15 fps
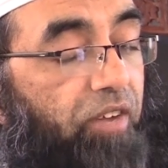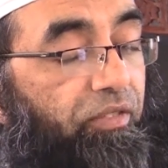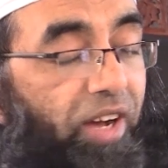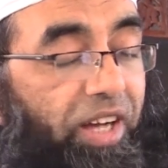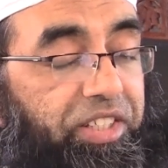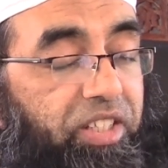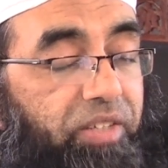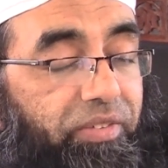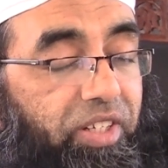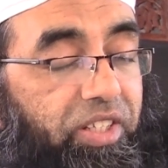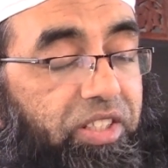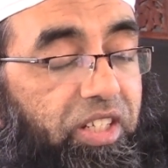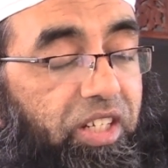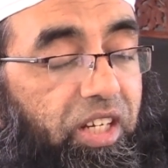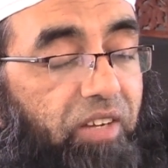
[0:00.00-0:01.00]
Vice
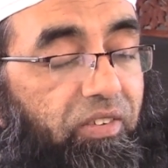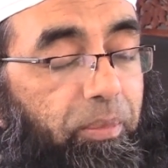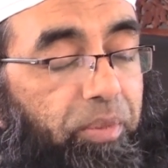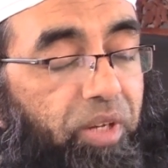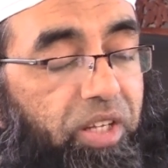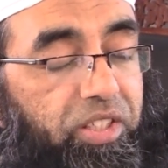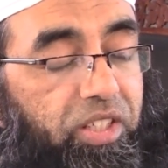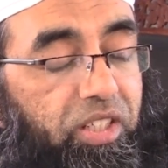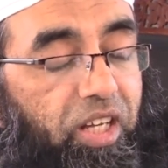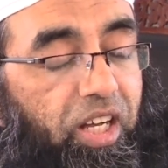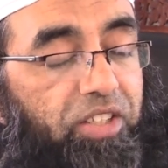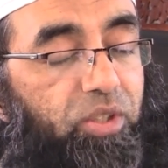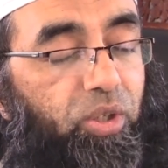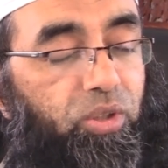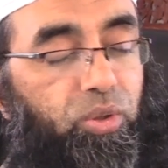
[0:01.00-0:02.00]
versa, if a person
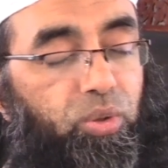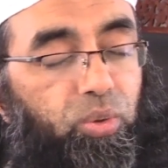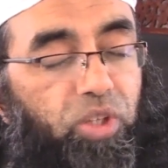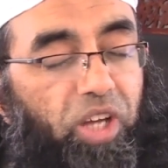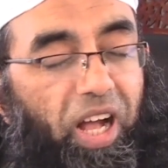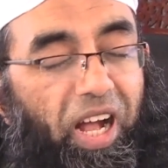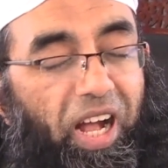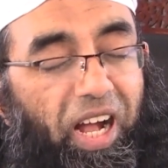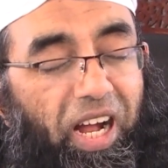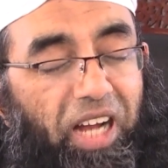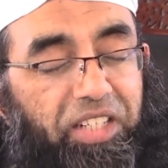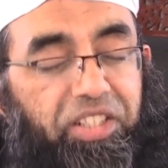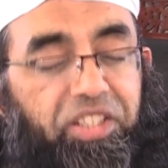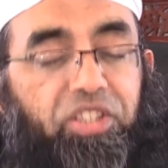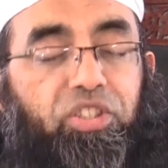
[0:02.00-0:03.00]
has gone through the
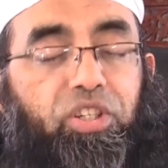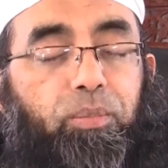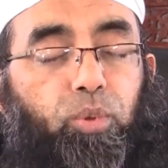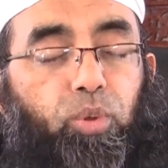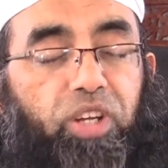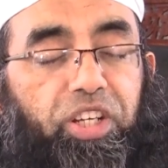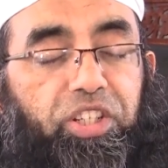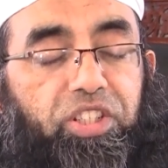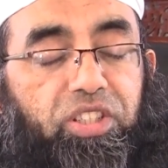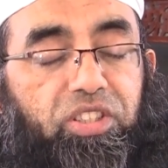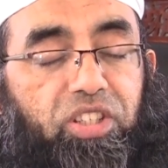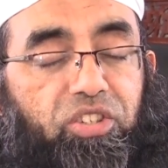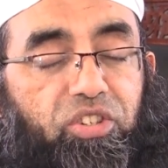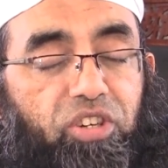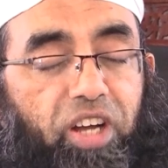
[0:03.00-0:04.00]
hardest
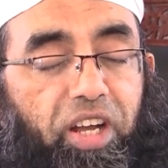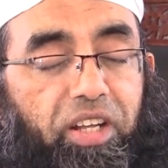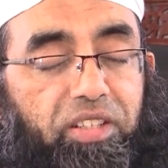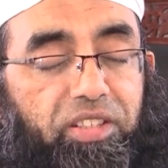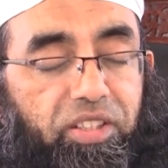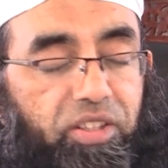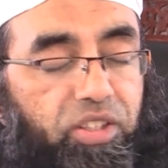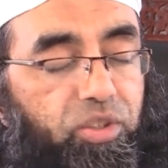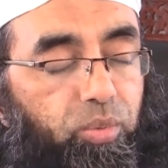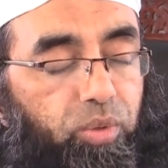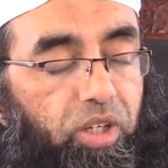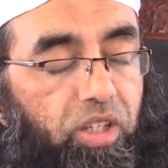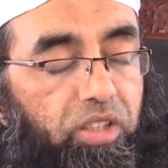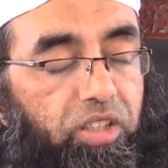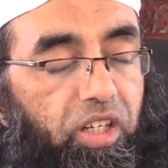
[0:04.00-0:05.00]
tribulations and trials in this
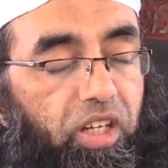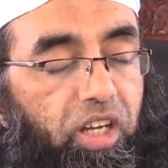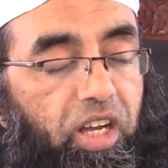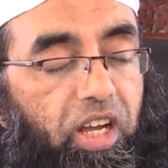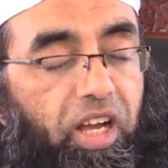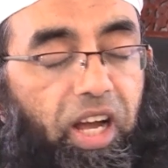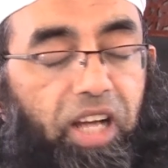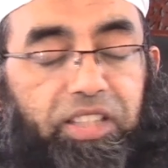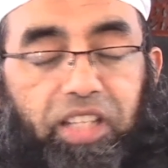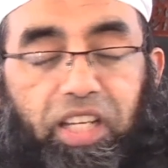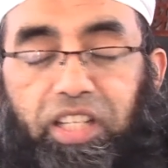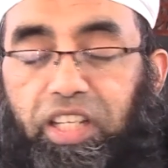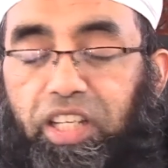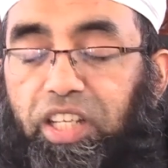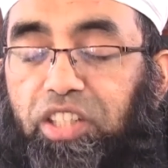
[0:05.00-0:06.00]
world, and
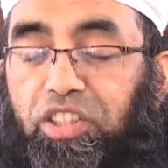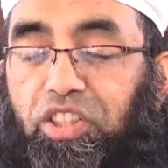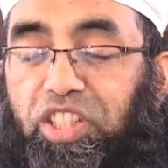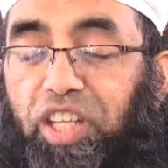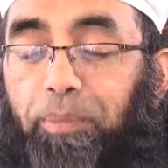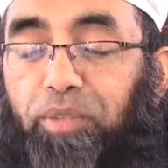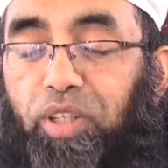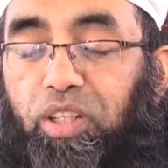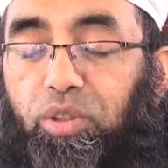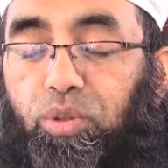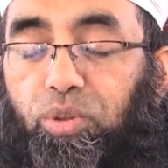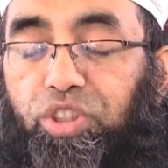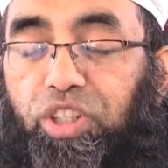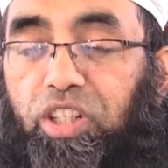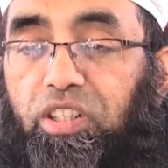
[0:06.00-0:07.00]
then he is dipped
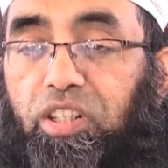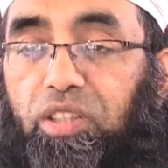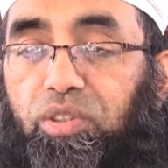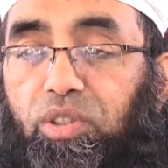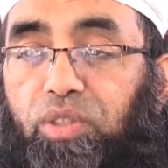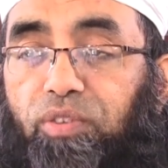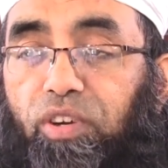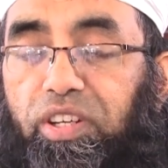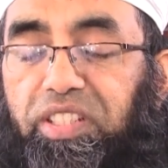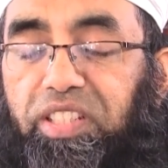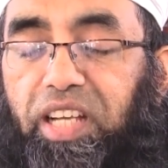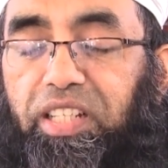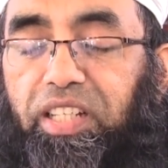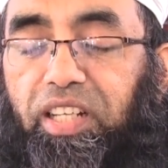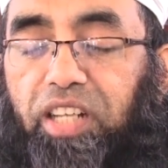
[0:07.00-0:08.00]
into Jannah just for a
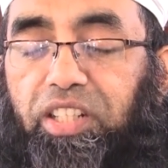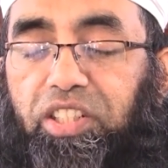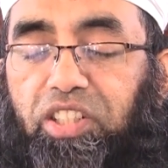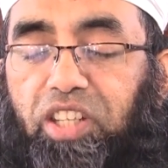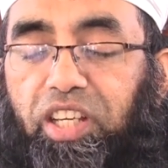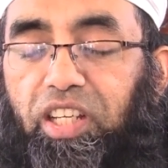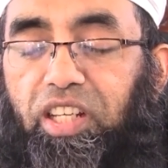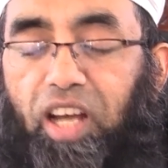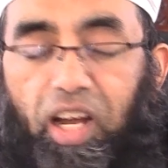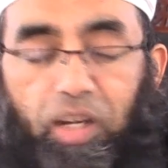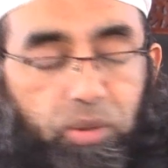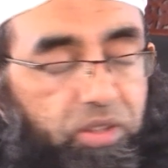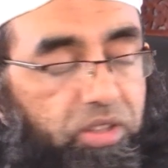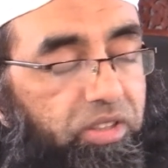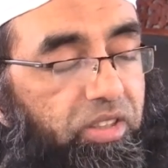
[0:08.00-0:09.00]
second and is taken
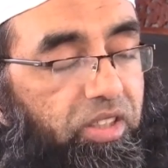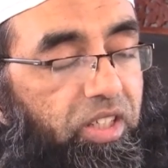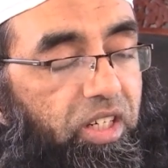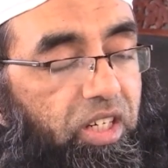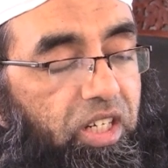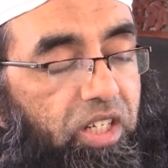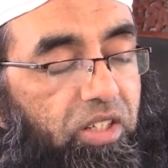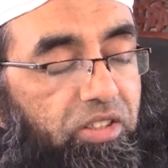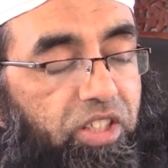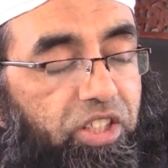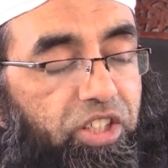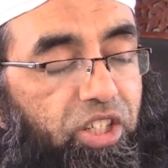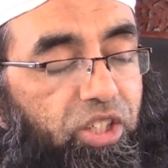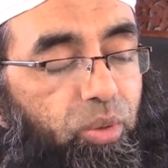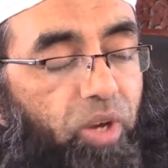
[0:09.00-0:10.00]
out, he said,
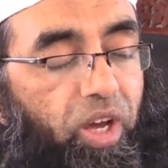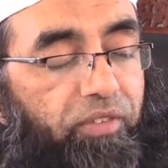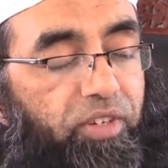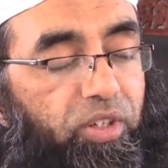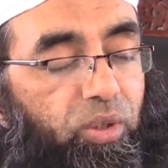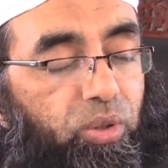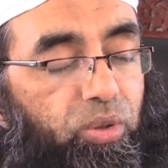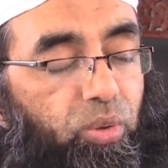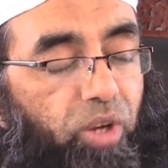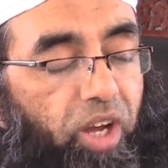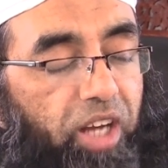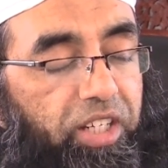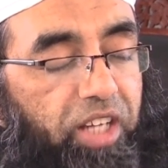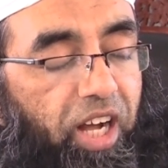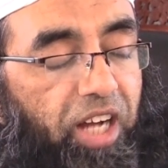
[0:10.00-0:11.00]
did you ever go through
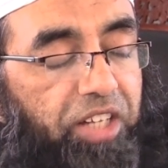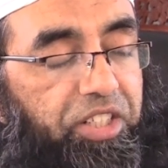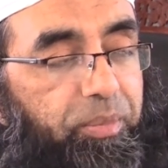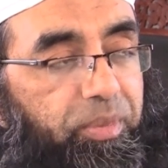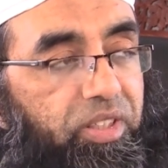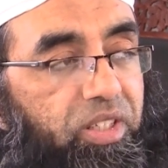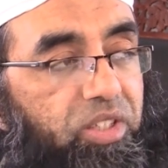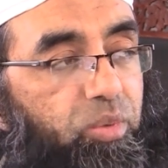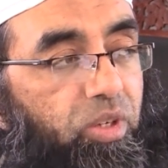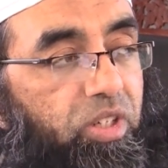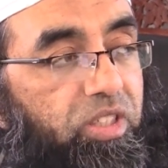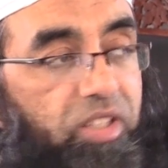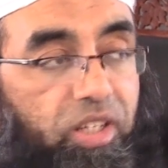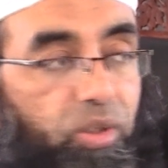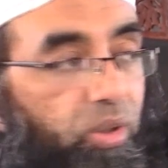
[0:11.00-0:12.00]
any hardship in this
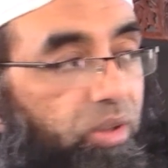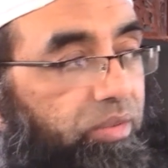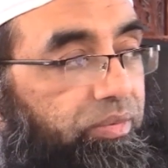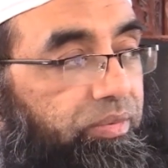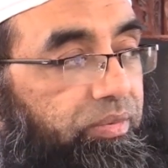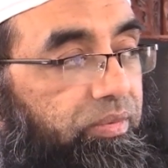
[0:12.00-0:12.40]
world? He said, no.